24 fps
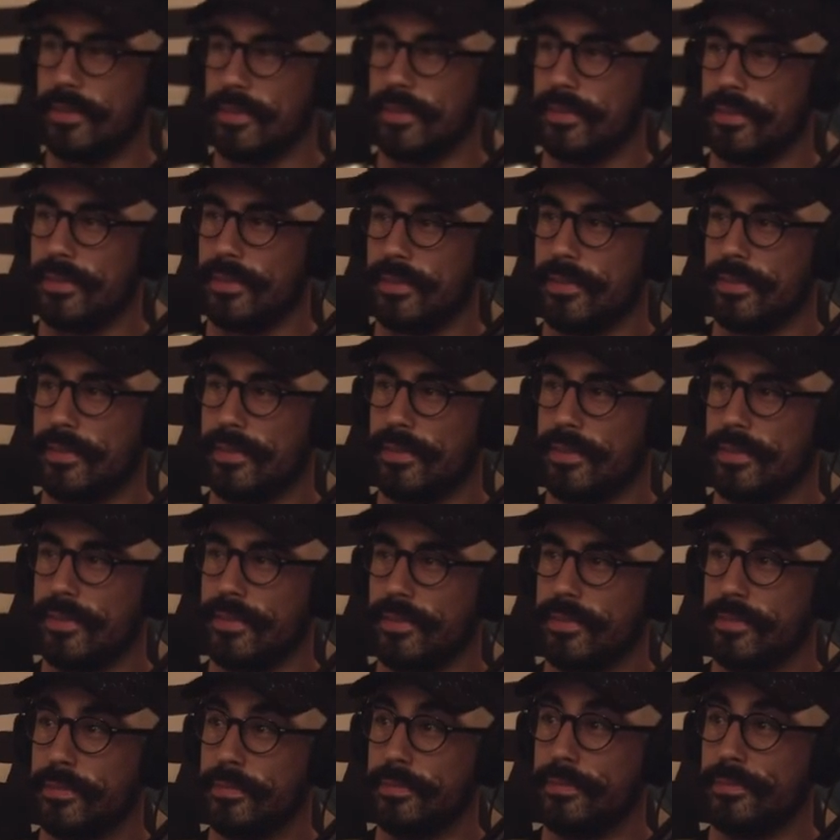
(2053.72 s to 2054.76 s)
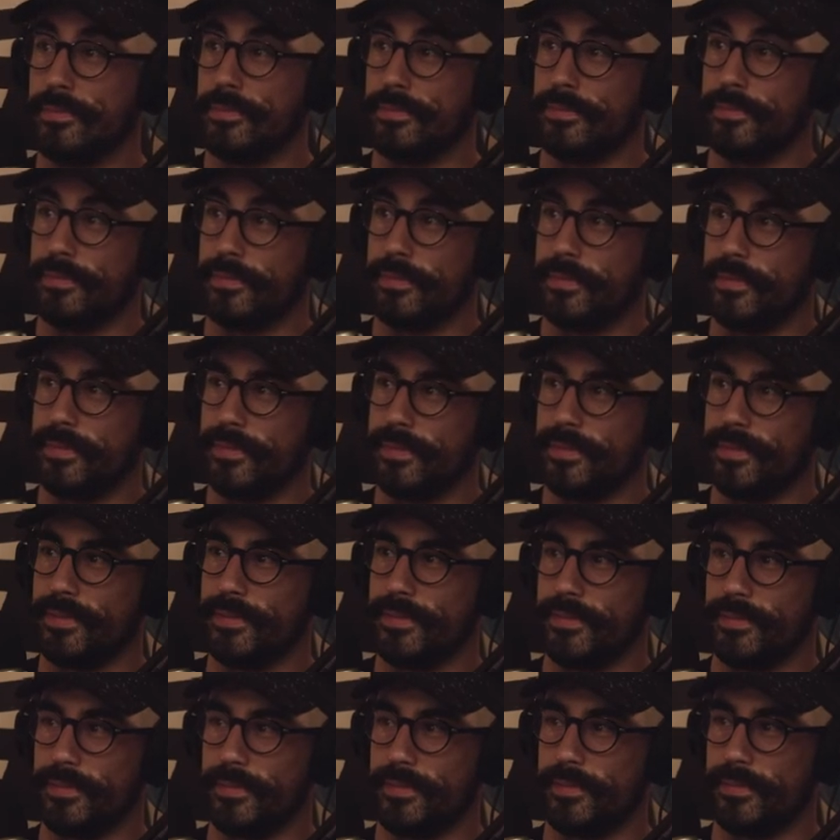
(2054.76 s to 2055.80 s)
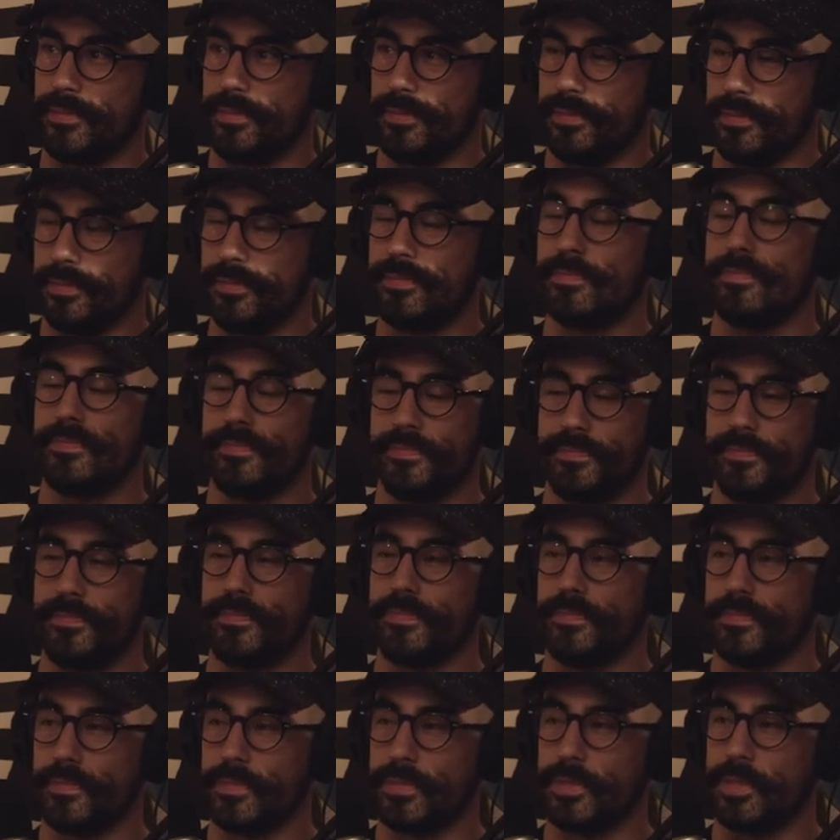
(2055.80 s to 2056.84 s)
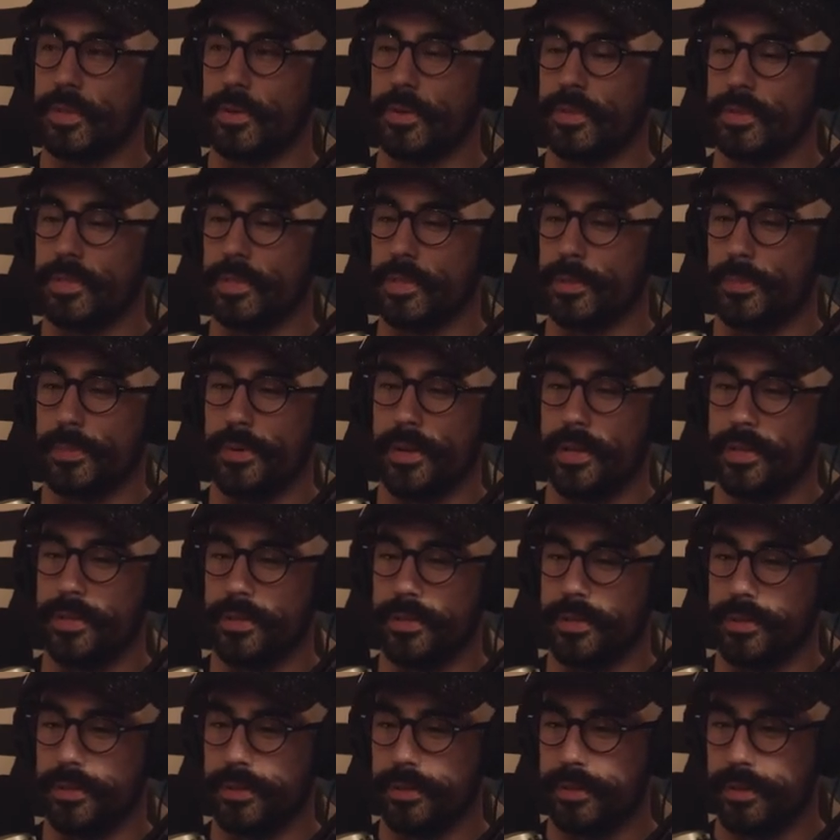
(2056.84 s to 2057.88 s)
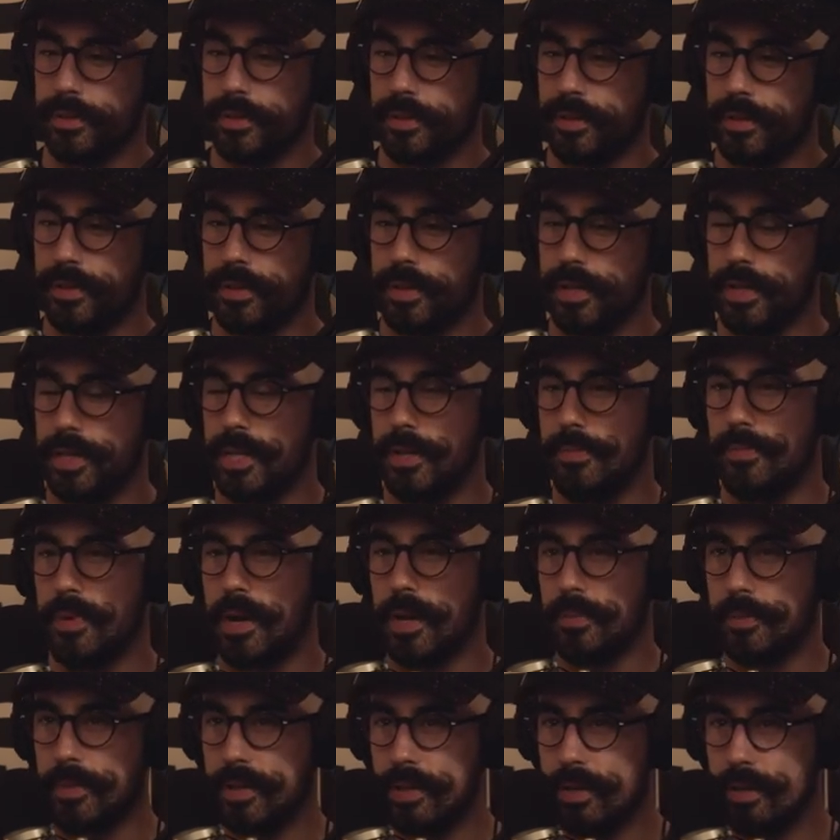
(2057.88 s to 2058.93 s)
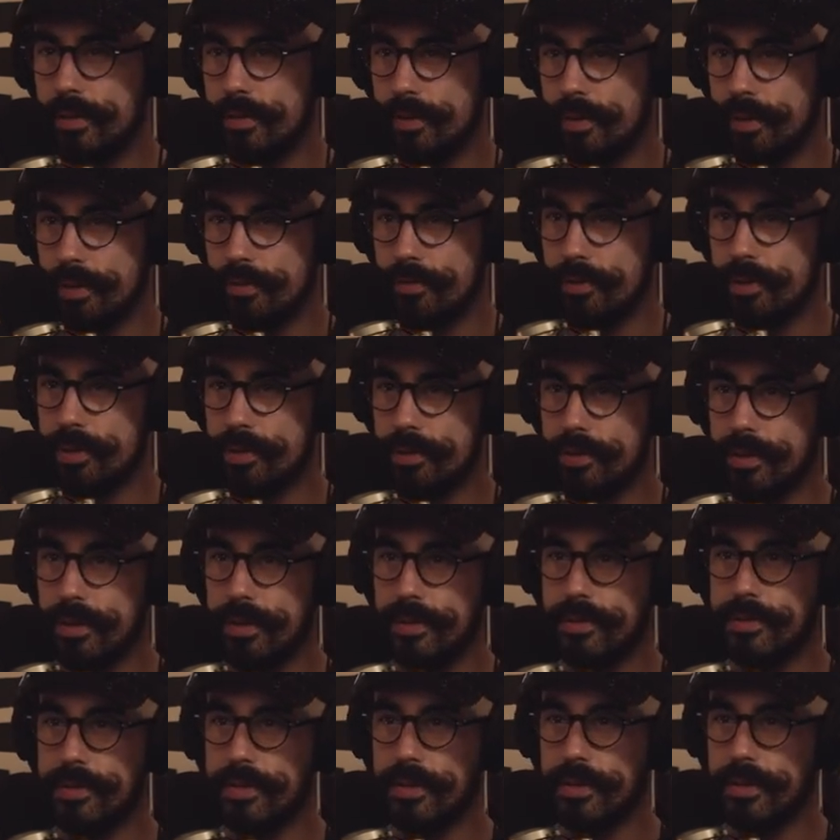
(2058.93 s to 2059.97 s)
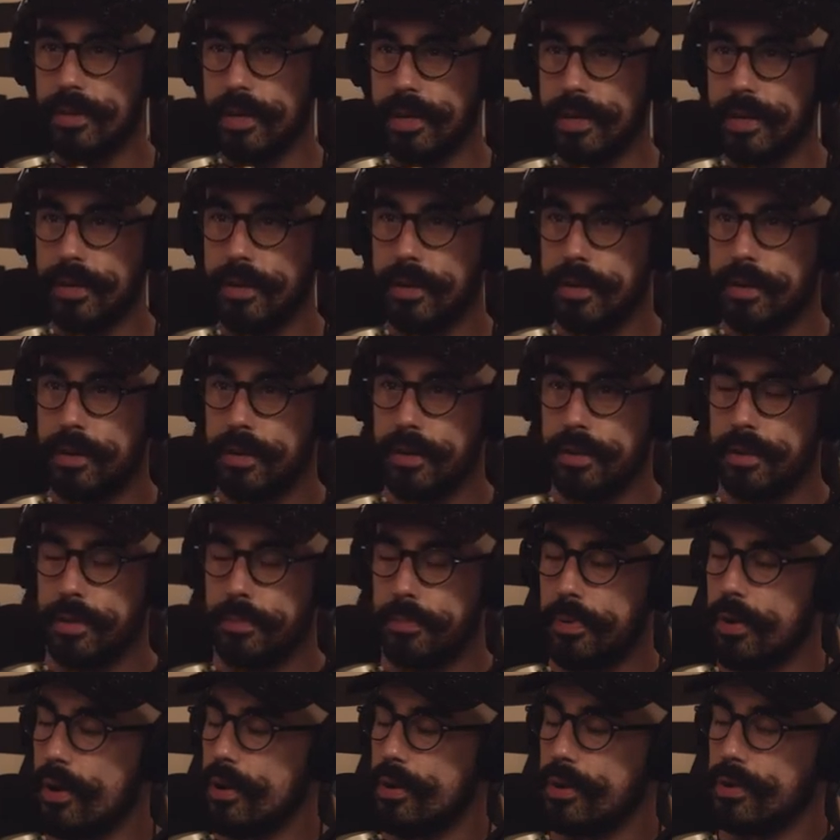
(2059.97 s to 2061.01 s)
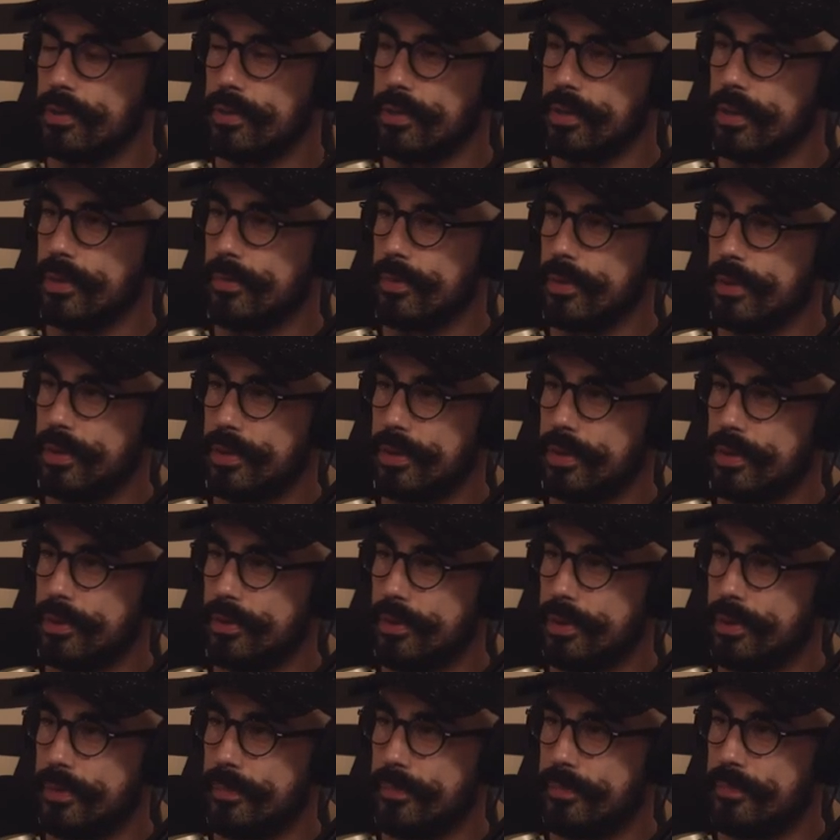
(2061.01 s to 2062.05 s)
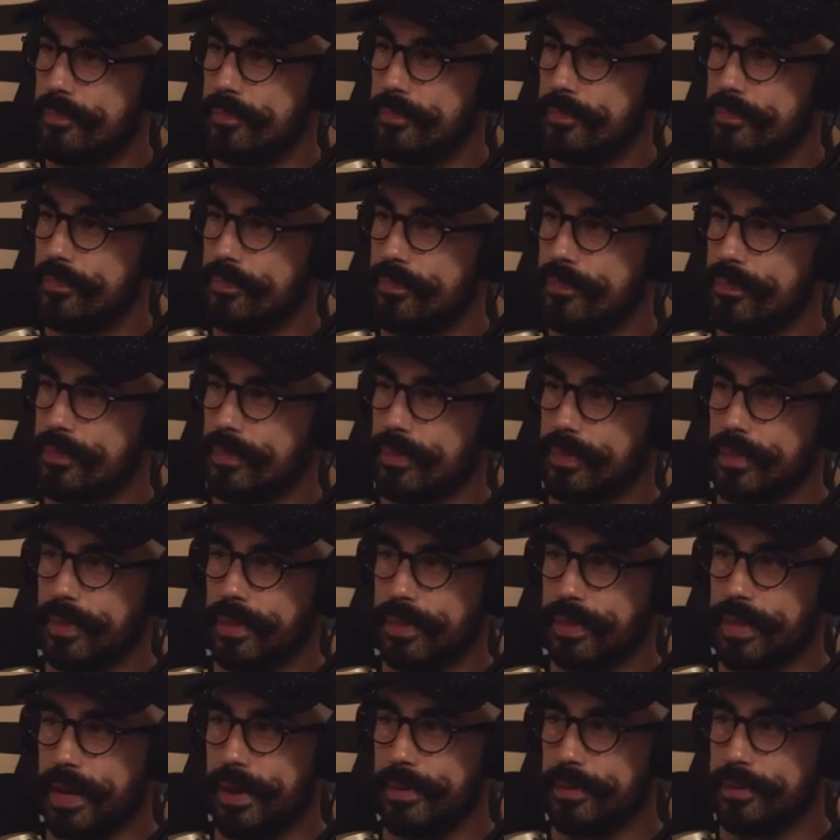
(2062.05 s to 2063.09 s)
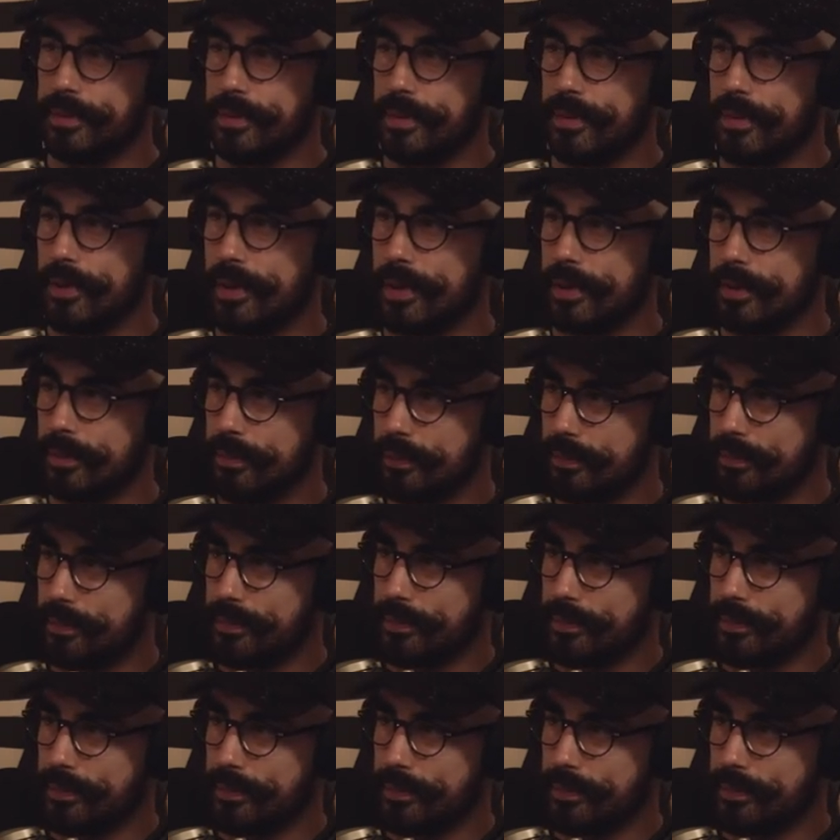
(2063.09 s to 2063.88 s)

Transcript: probably go to sleep, but I, I want to make something now. You know, like I don't know. It's always inspirational. Mm -hmm. It did bug me though when, it, when you started seeing like the party scene merge into it. Yes, that was annoying.